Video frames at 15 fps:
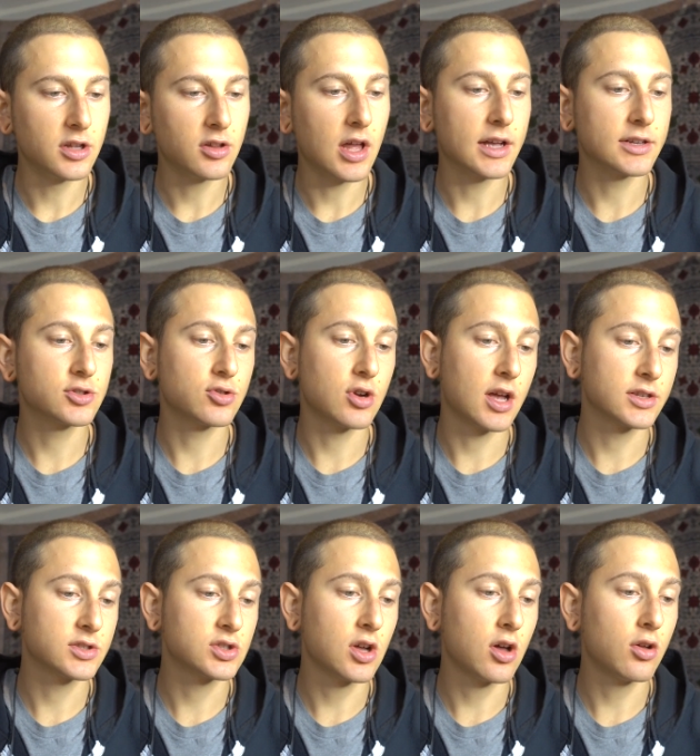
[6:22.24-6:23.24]
vanilla
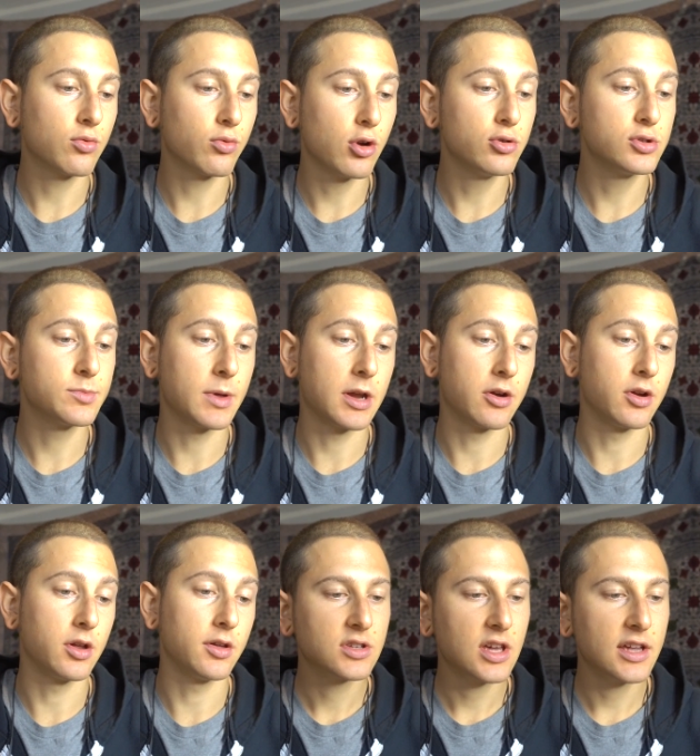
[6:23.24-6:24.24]
extract, salt,
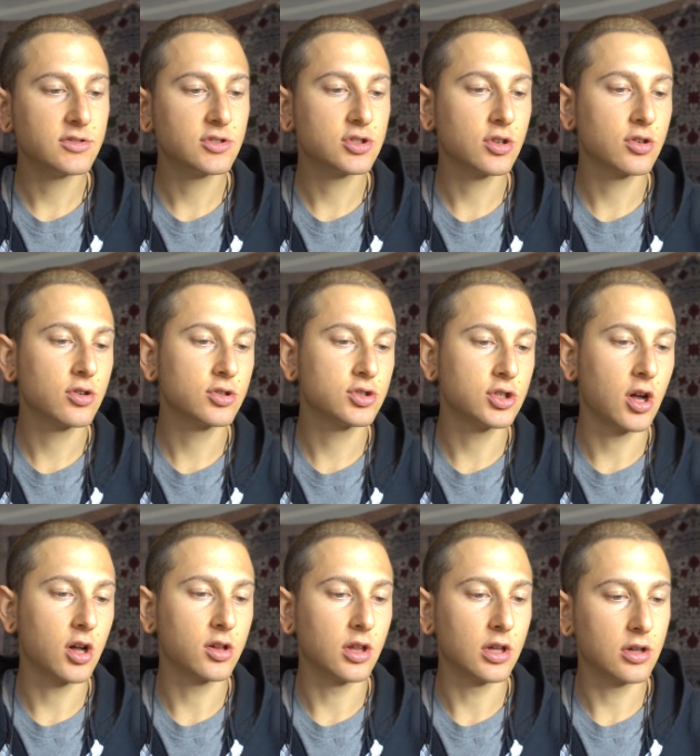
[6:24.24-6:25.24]
rosemary, cane sugar,
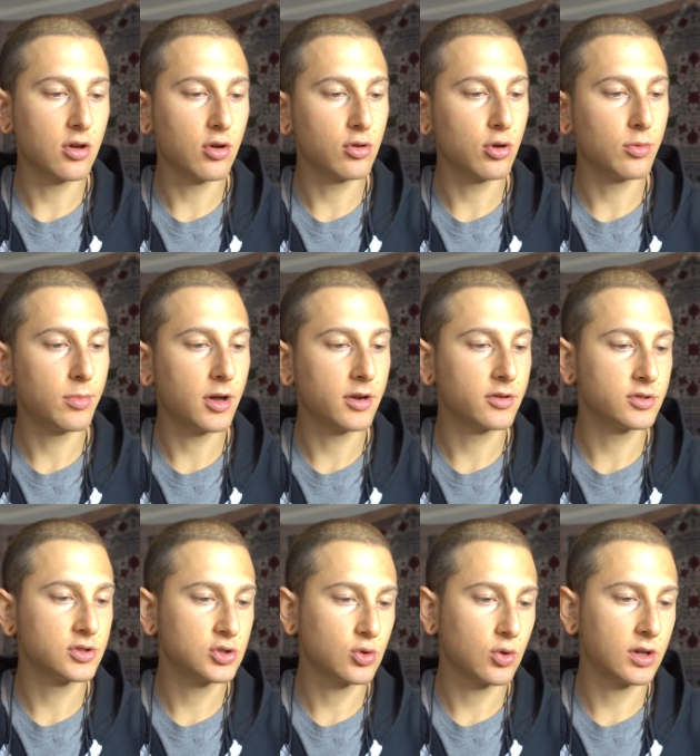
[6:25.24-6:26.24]
chocolate, cocoa
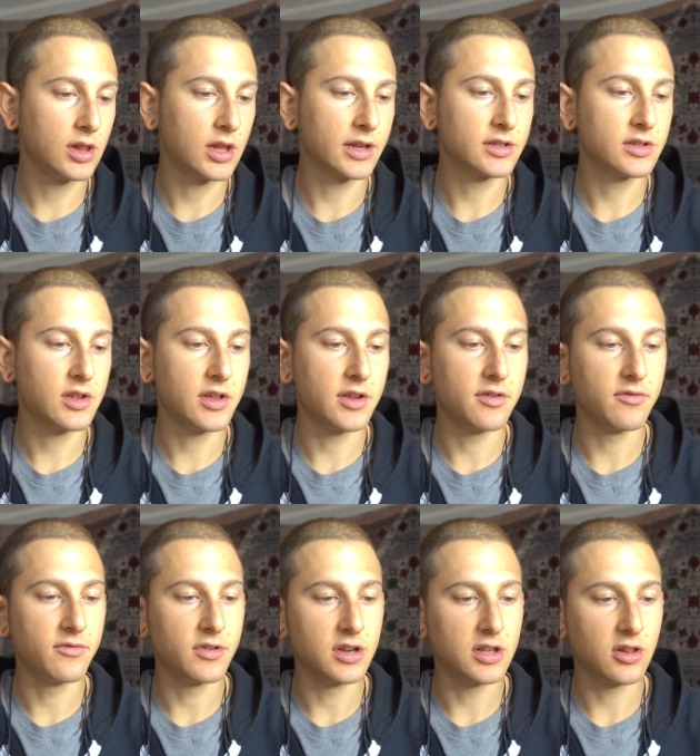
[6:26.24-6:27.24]
butter, soy
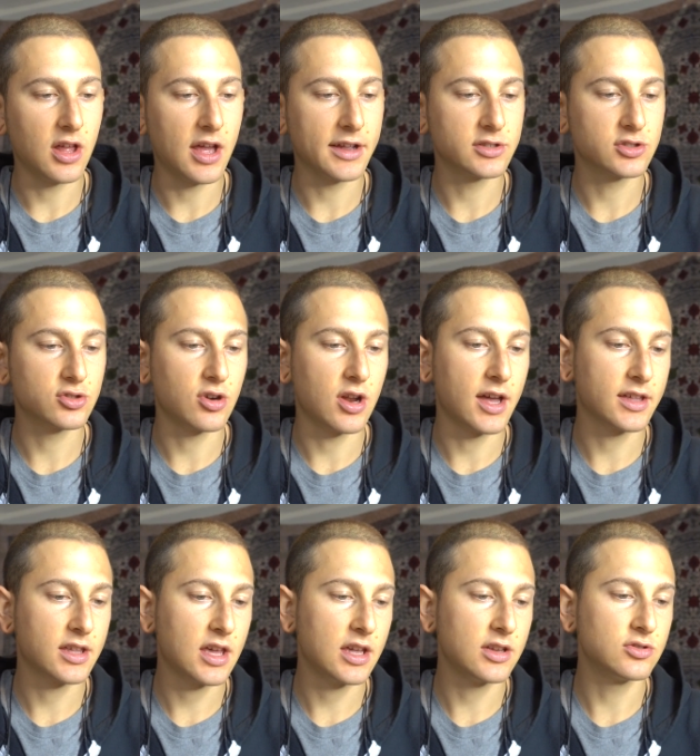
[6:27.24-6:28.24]
lectin, vanilla
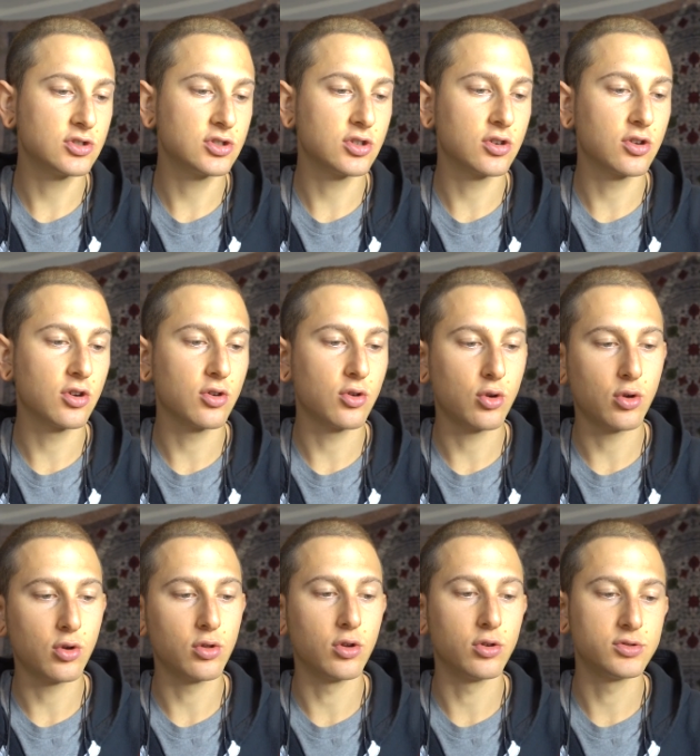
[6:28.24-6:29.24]
extract, cane sugar,
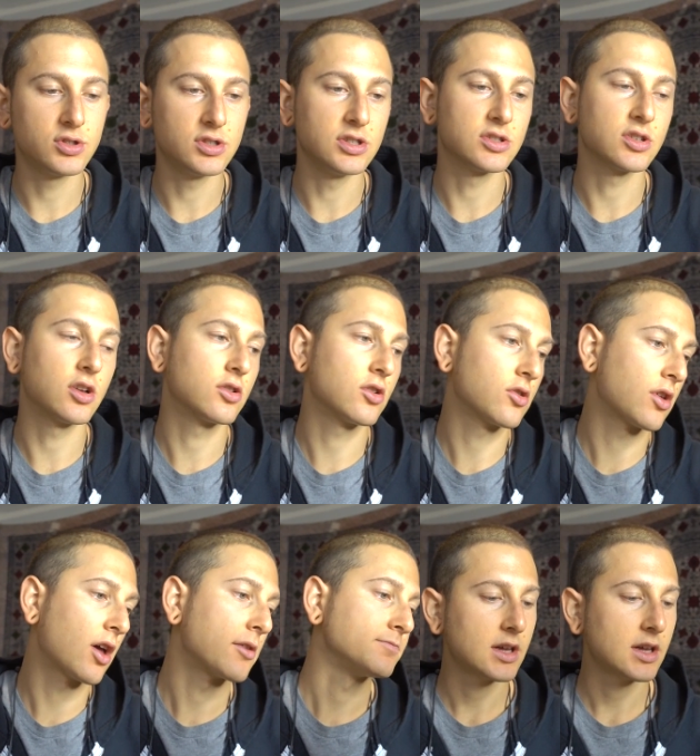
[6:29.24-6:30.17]
whole oats, sea salt. Okay,